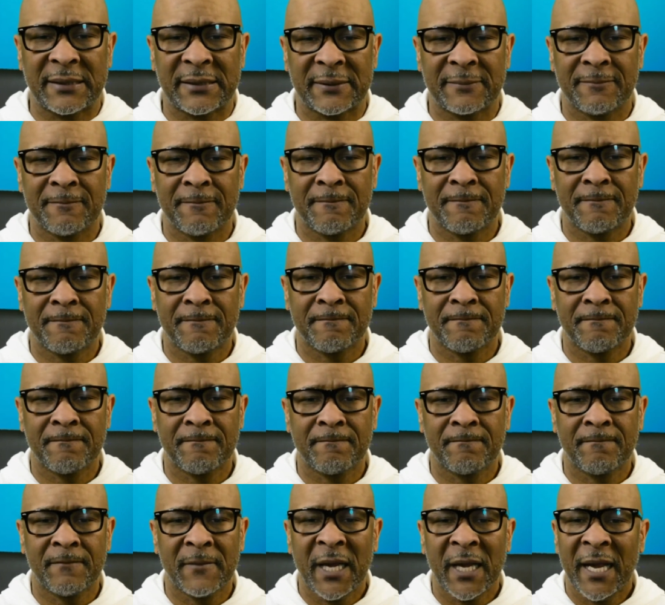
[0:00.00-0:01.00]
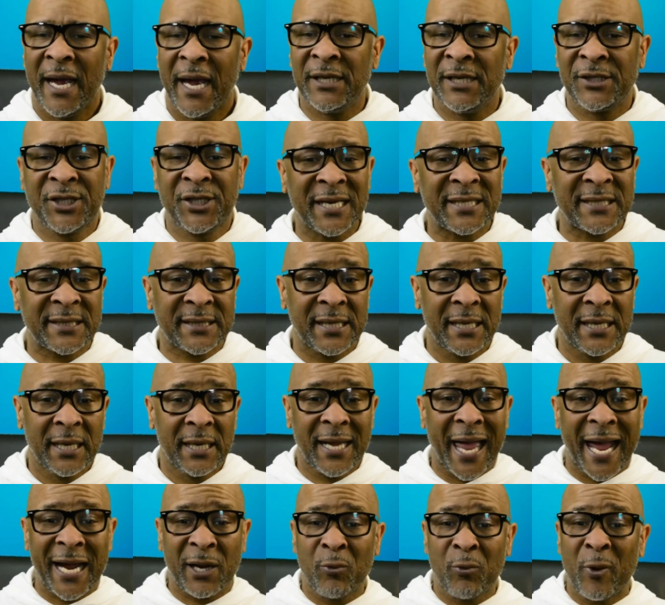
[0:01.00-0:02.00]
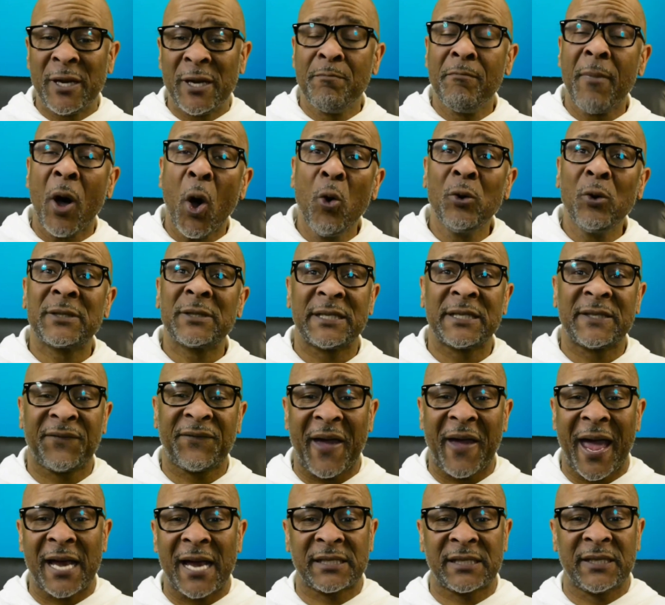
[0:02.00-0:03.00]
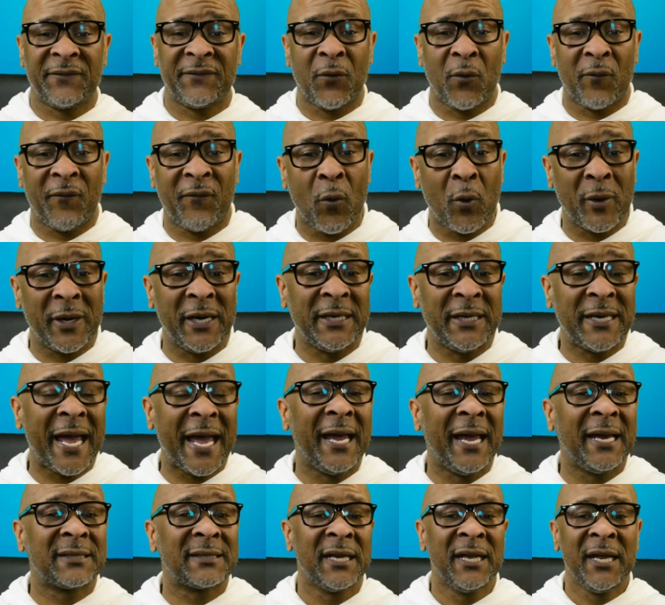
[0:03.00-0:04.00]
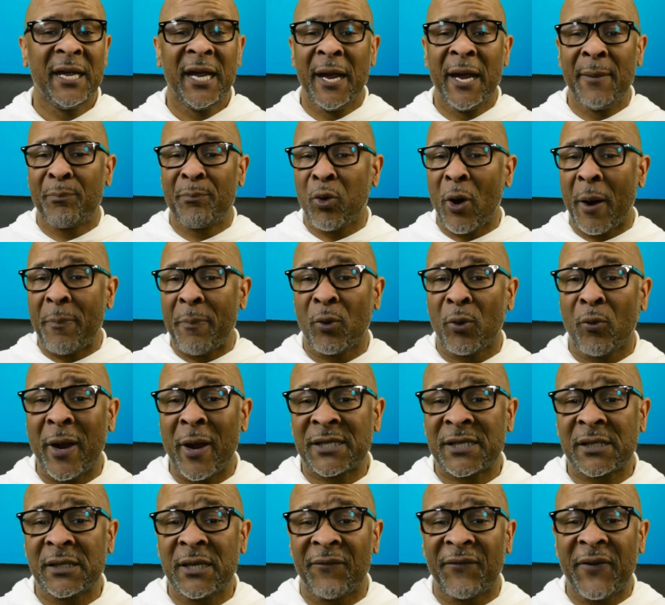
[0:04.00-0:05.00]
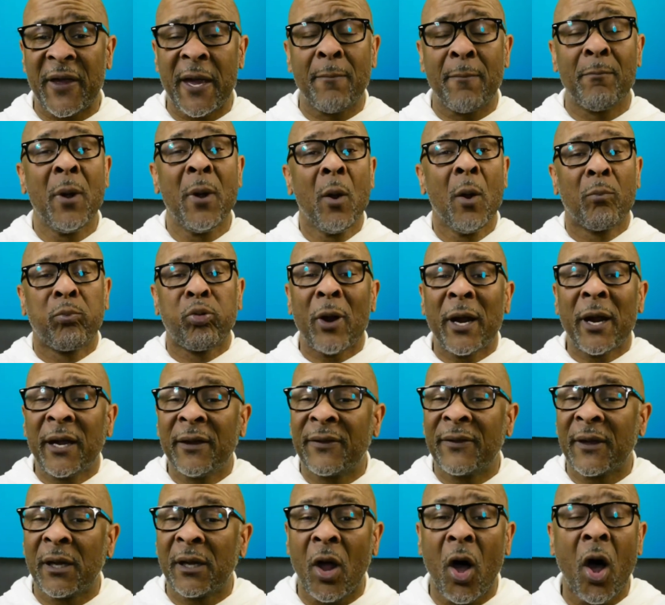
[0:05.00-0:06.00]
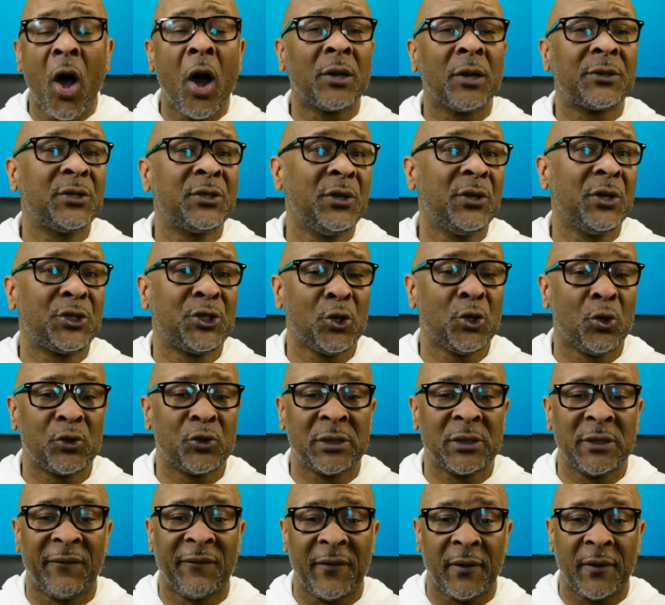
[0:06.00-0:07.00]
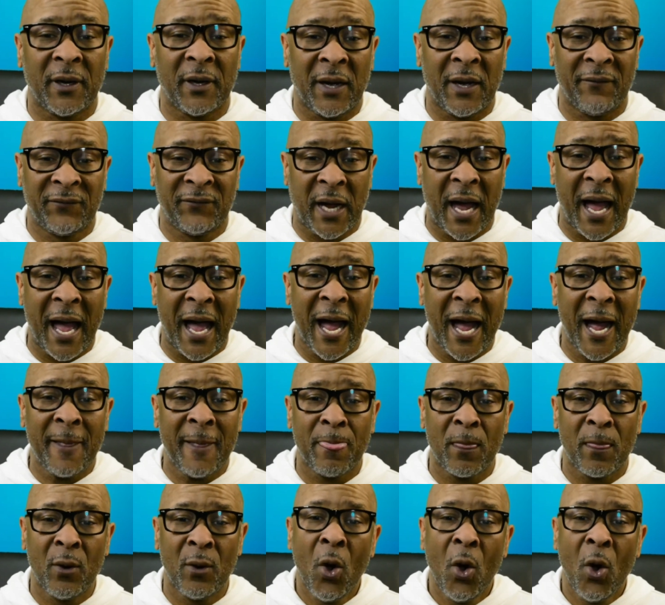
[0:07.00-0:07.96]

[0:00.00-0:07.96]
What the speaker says: And just like when Moses fasted for 40 days in preparation of him bringing the law to the children of God,